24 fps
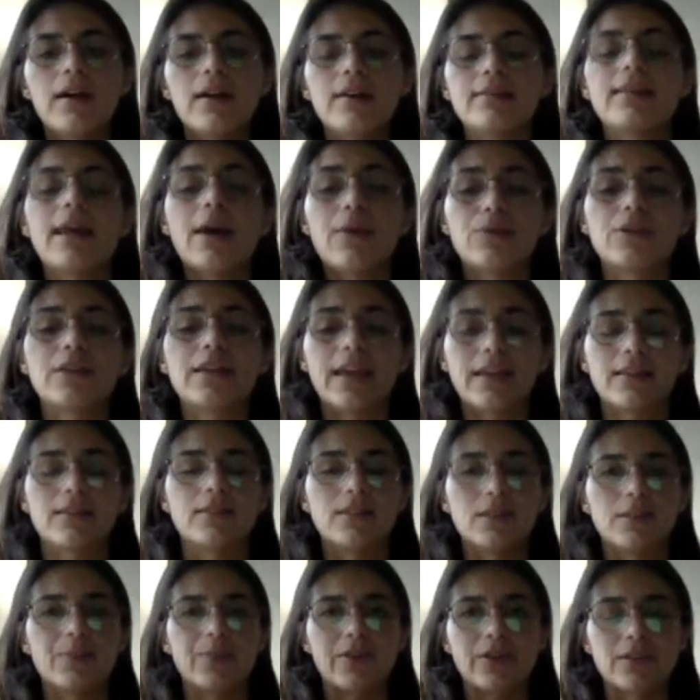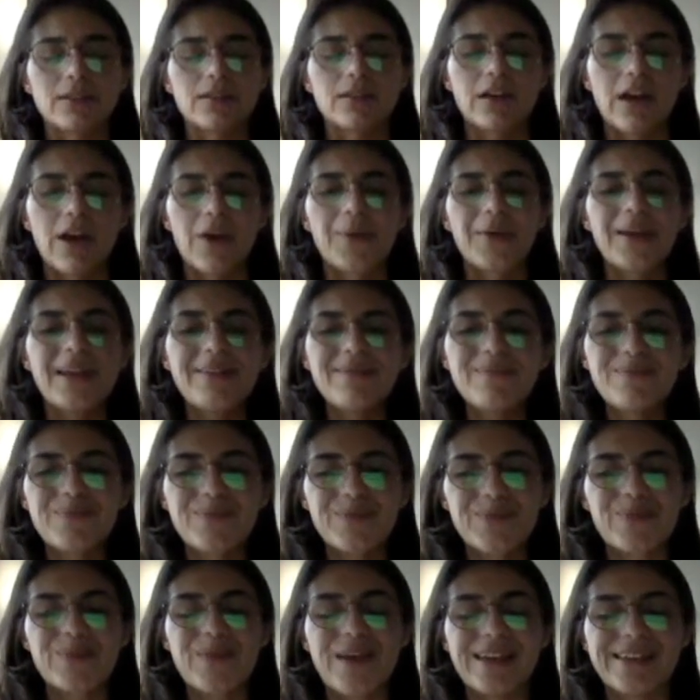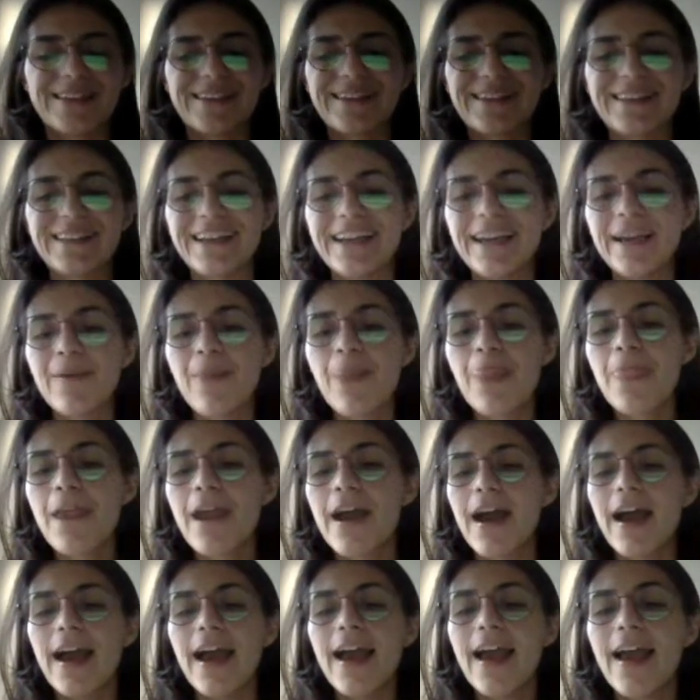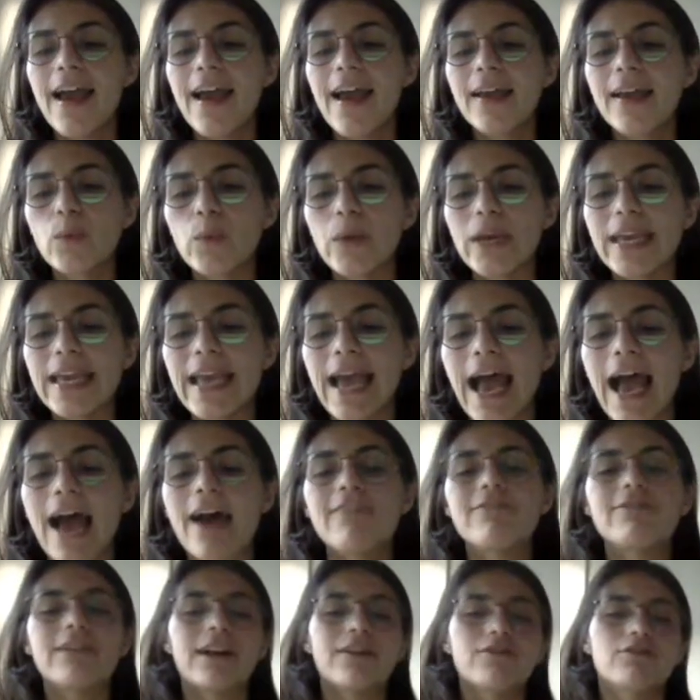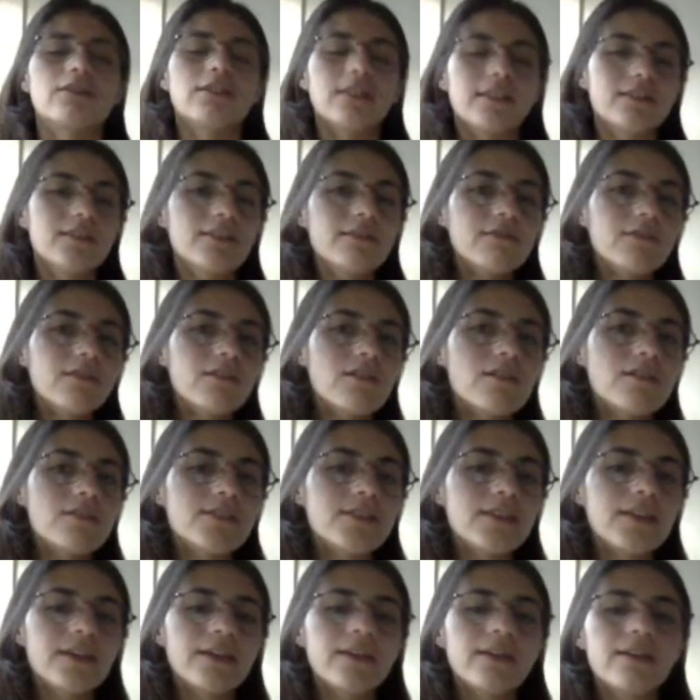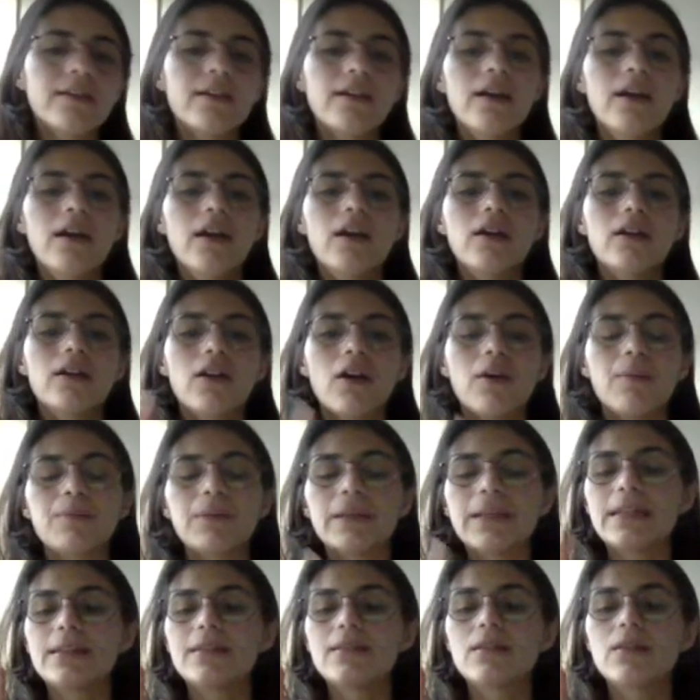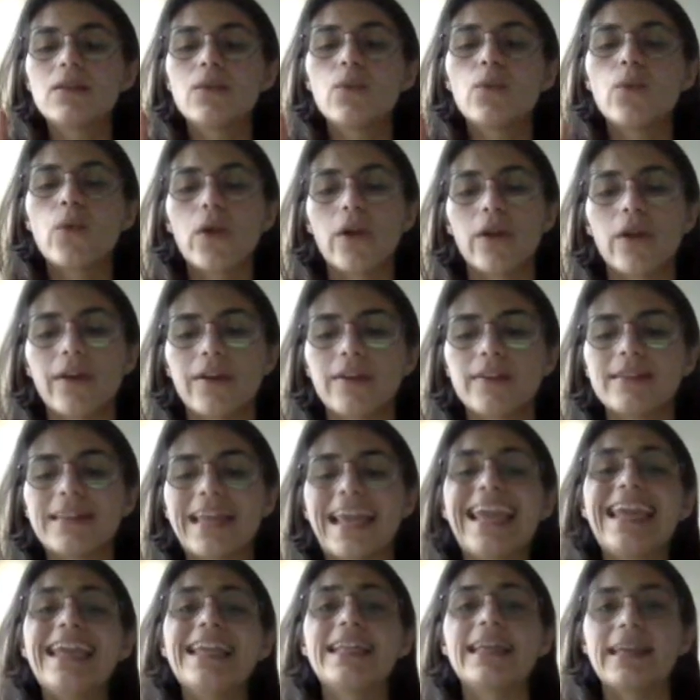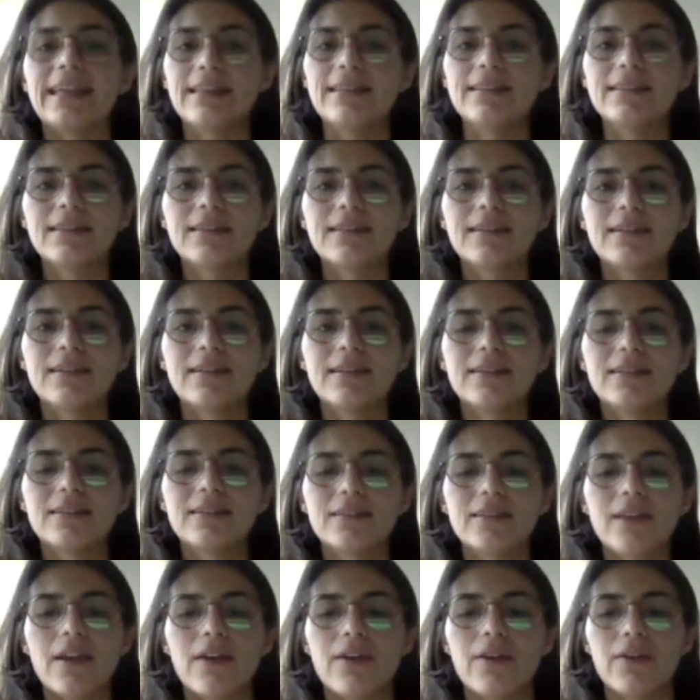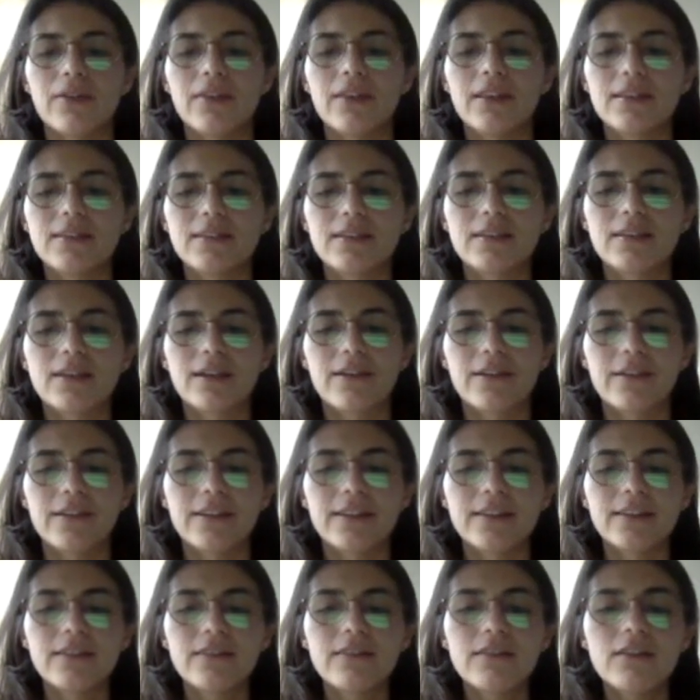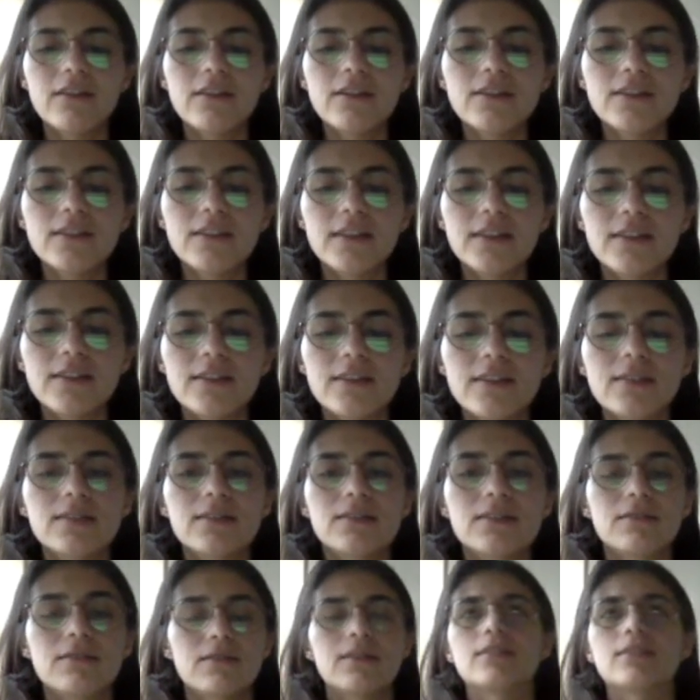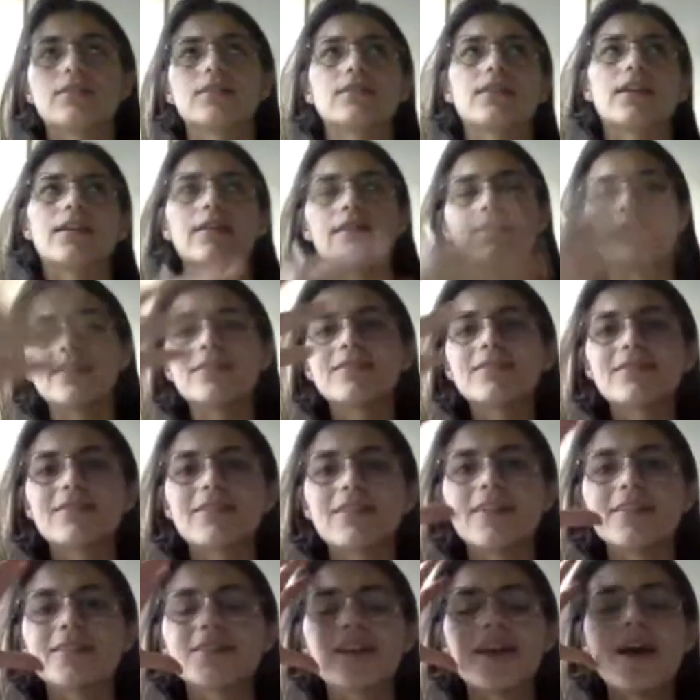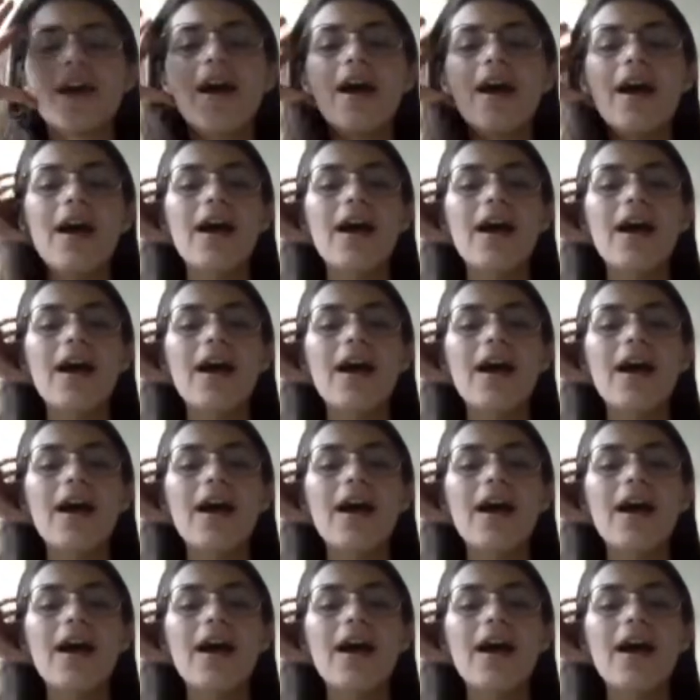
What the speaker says: That would get this person going, basically. And we have a relative clause here, complete the work they need. So this is a relative clause sentence. This is a relative clause.